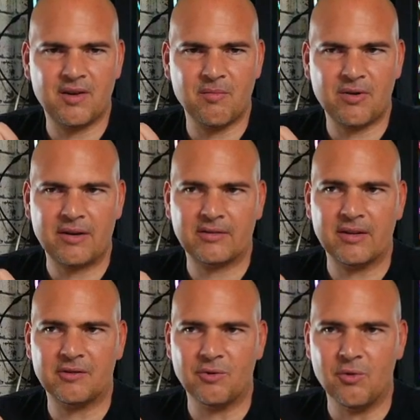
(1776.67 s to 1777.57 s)

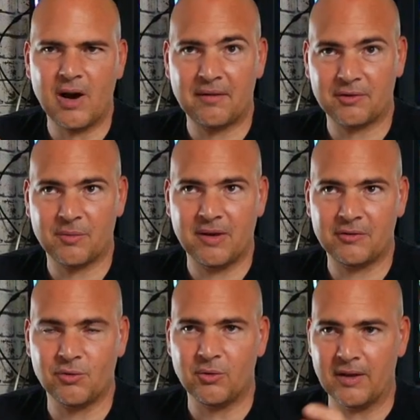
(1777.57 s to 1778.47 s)
compressing tool after we
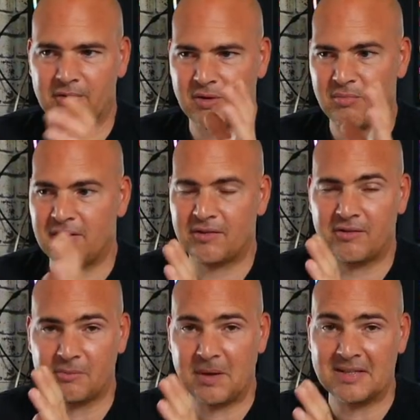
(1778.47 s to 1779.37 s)
installed it to compress
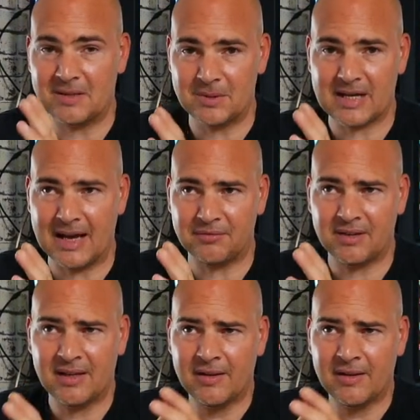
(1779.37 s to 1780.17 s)
the space that was left